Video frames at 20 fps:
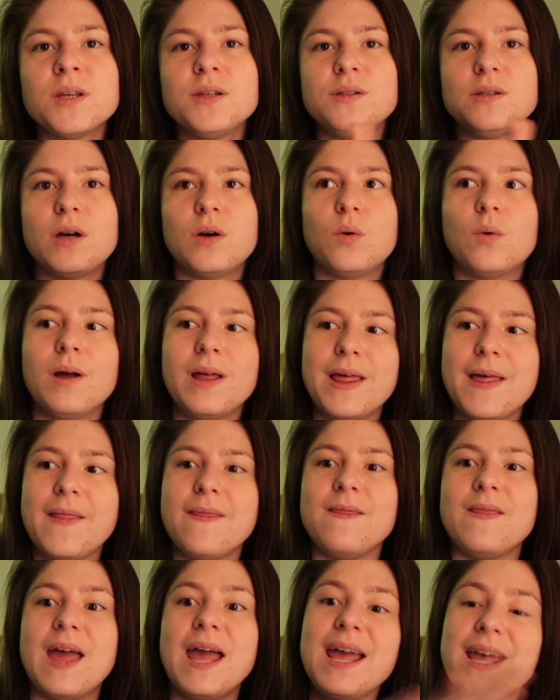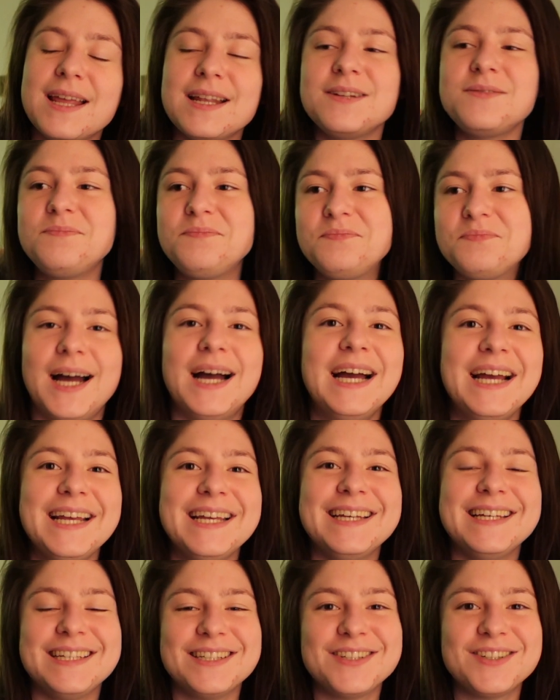So then
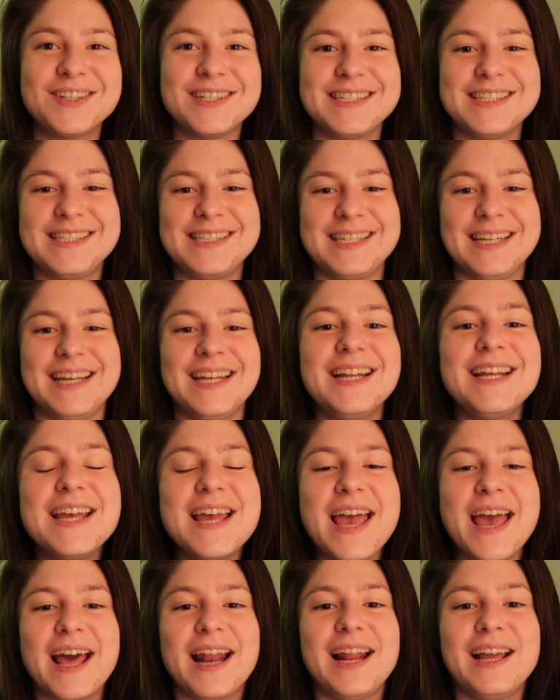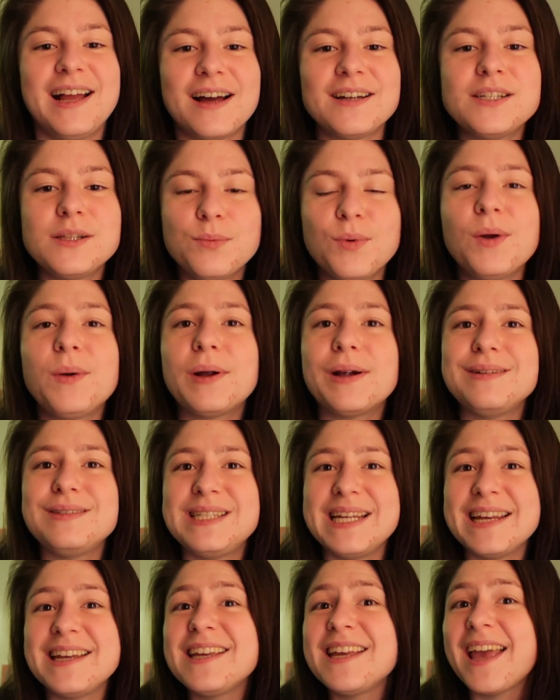I increased it and I got to the point where I was
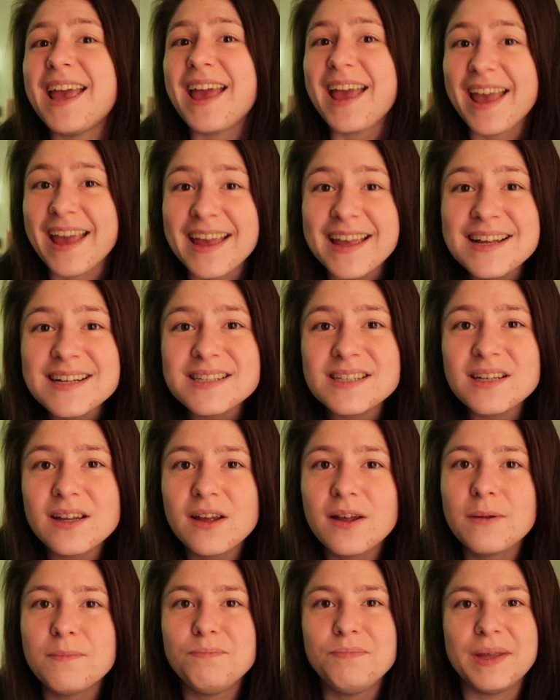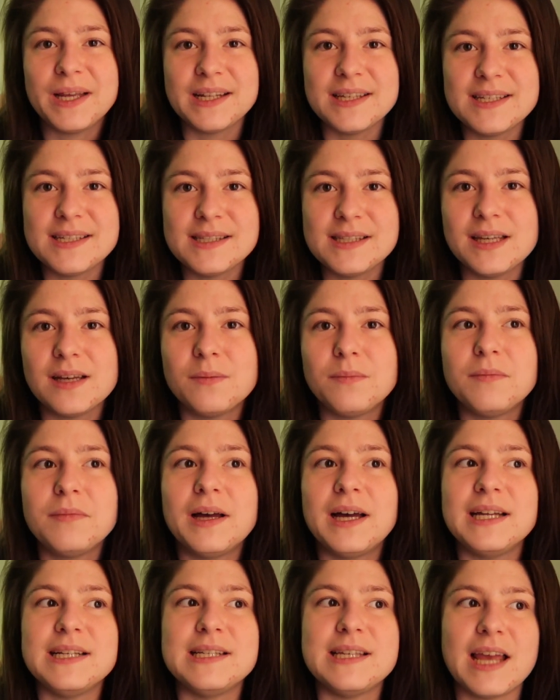taking 8 magnesium
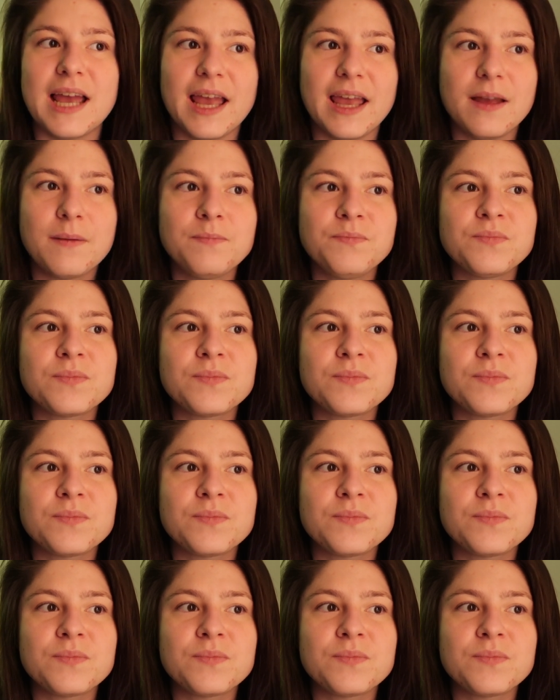a day.